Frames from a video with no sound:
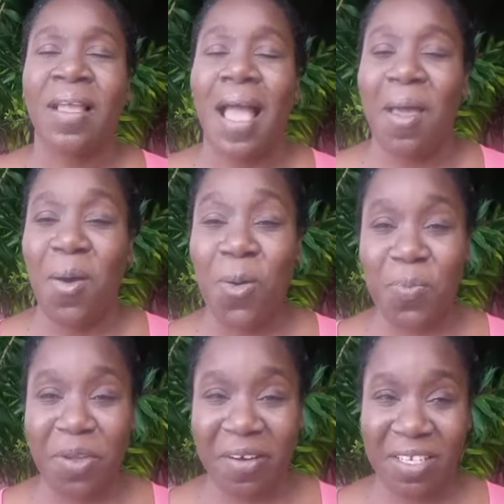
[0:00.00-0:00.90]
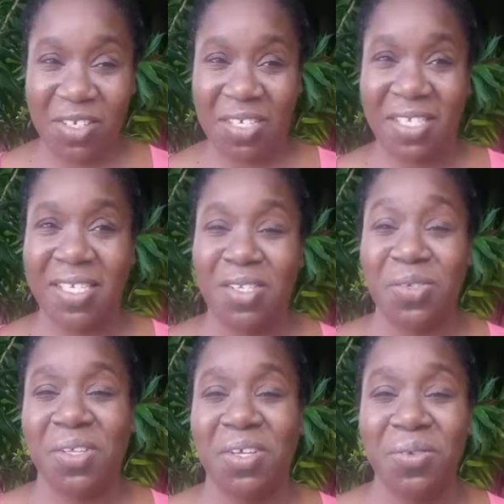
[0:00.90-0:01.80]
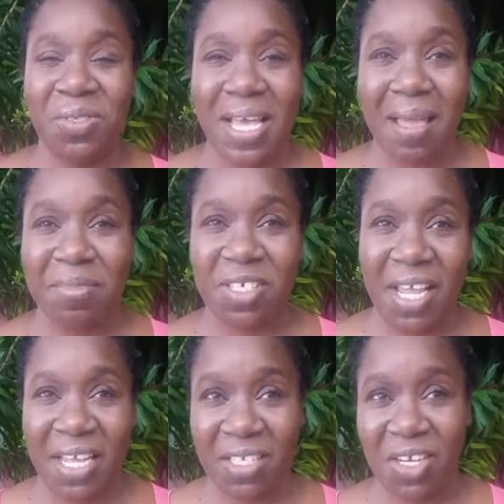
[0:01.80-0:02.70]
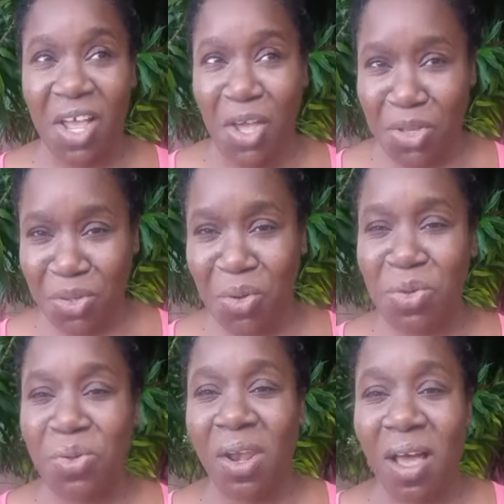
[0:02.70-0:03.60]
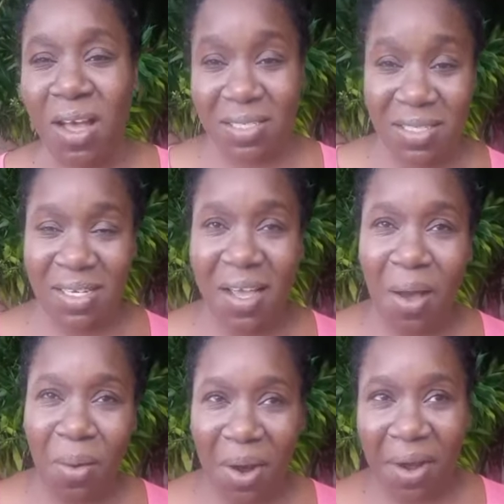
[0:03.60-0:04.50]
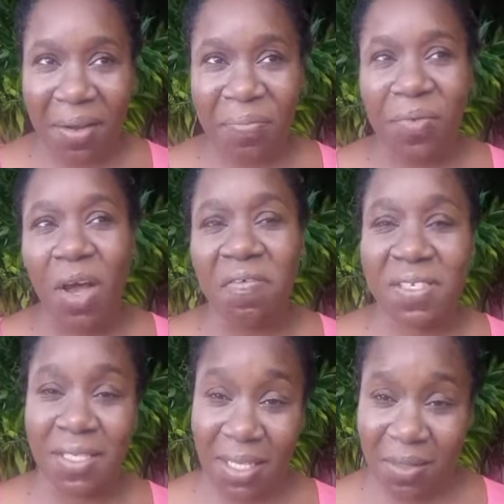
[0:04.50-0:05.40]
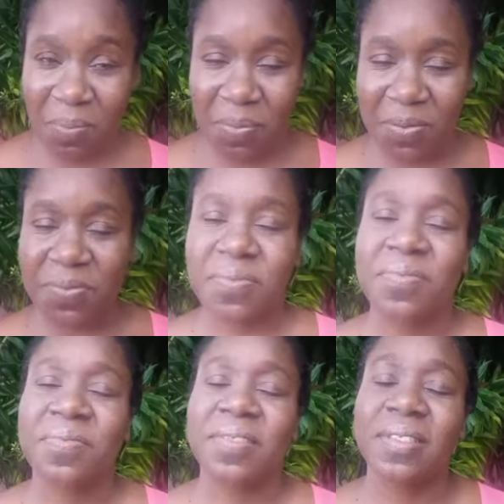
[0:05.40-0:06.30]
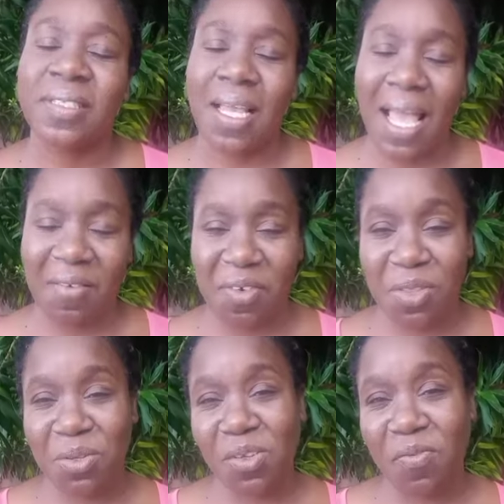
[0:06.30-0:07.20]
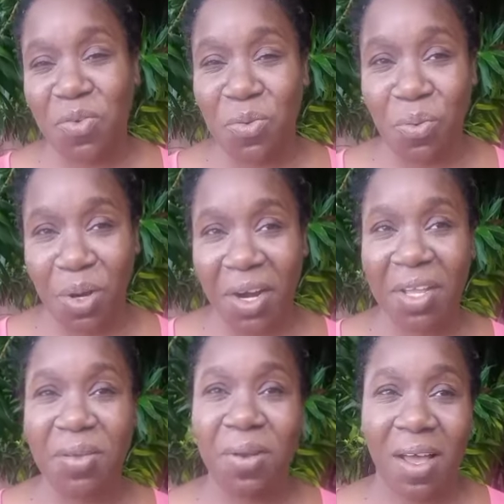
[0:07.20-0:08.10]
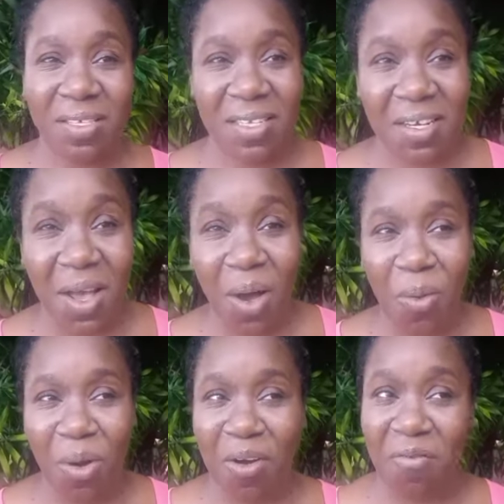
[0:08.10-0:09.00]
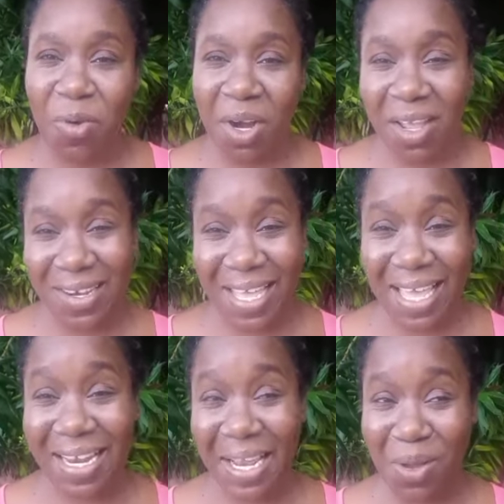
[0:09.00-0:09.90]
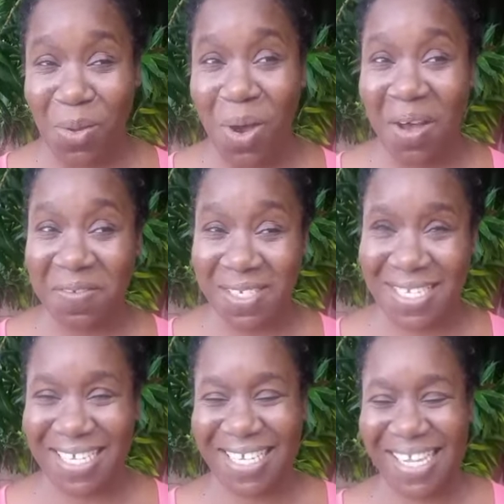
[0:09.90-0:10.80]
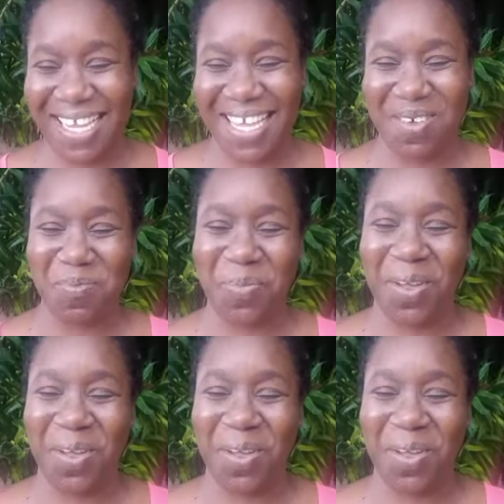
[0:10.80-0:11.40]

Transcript: I hope you're adjusting to the new time change. You know, you lost an hour of sleep. And for those of you who work, you lost an hour of work and gained an hour of sleep.